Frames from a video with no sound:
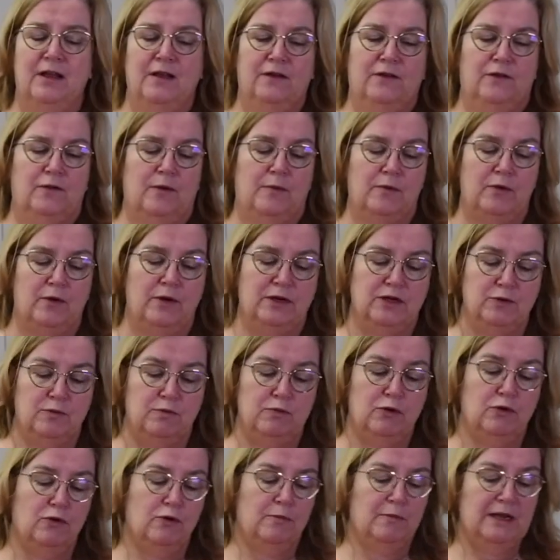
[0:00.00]
So I'm going to
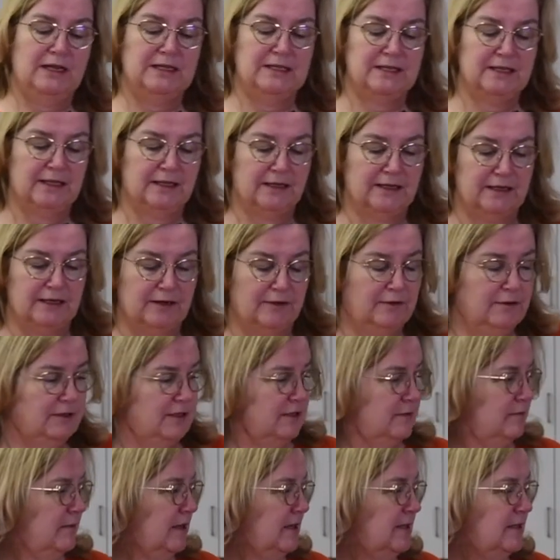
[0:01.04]
pull my skillet
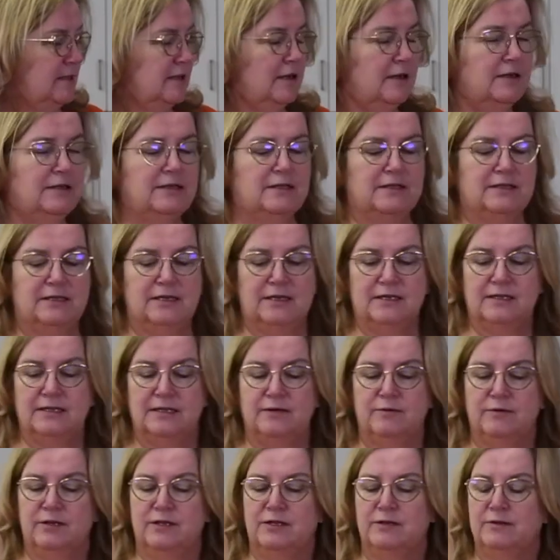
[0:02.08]
out. My sauce is nicely
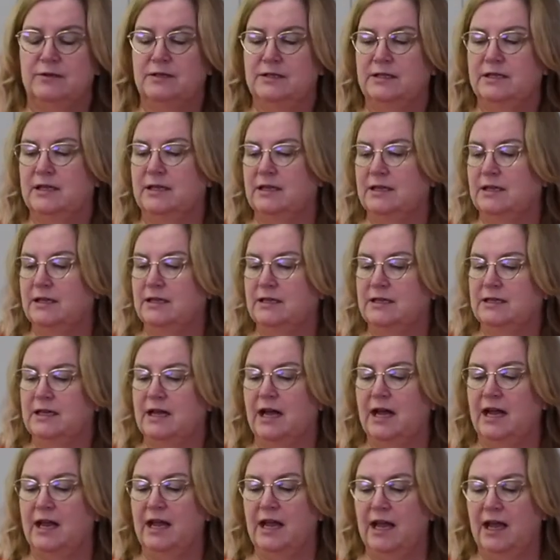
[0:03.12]
reduced, and
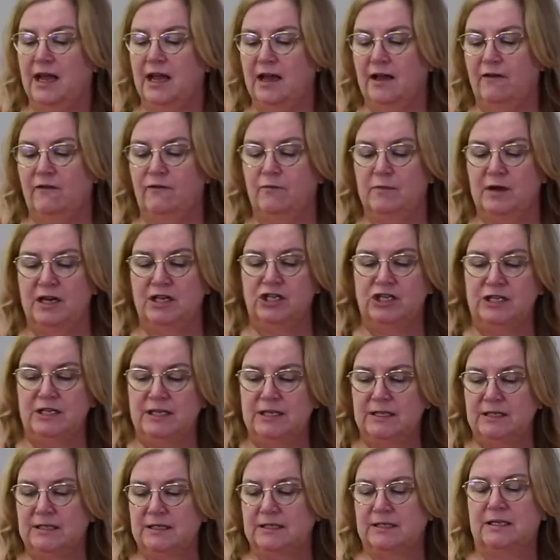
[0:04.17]
I have my
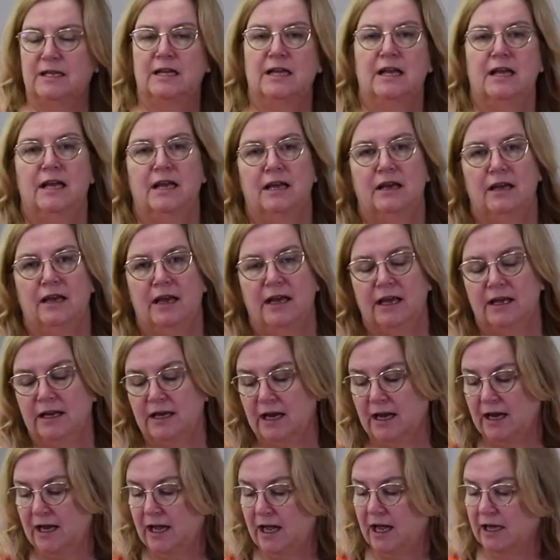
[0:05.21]
cheese, and
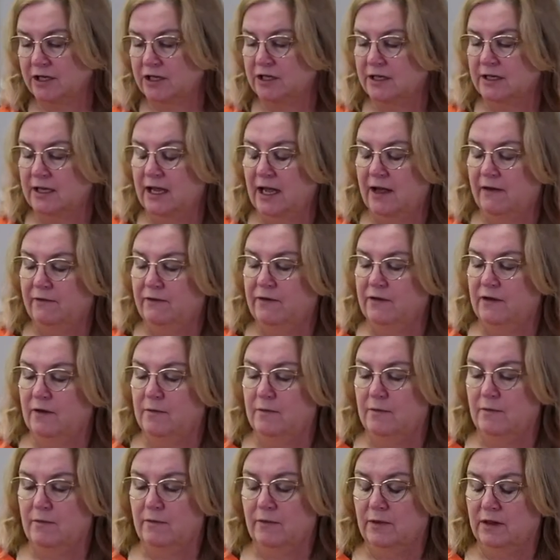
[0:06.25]
I actually have
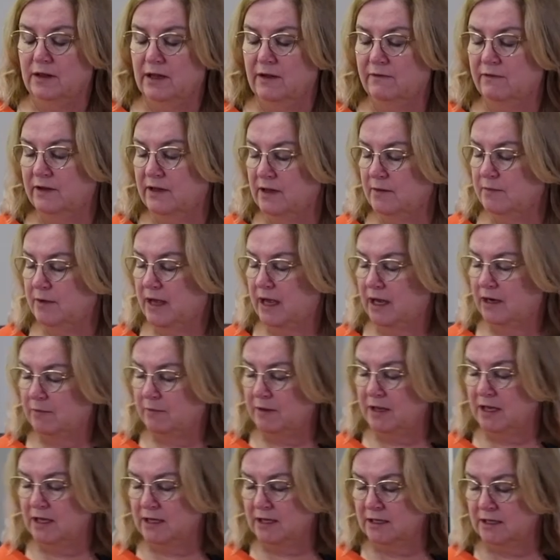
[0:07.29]
some lovely back
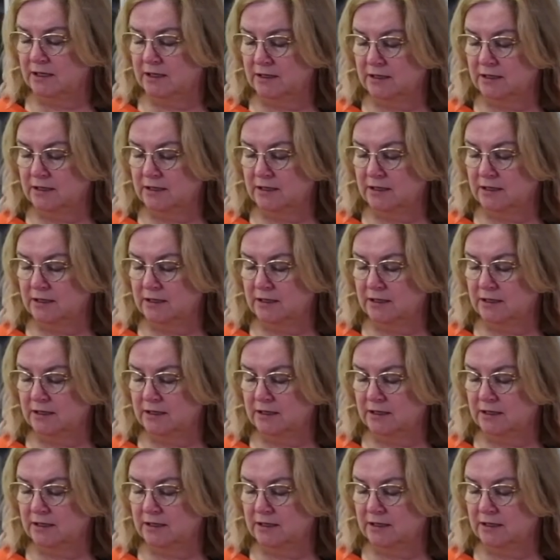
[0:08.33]
bacon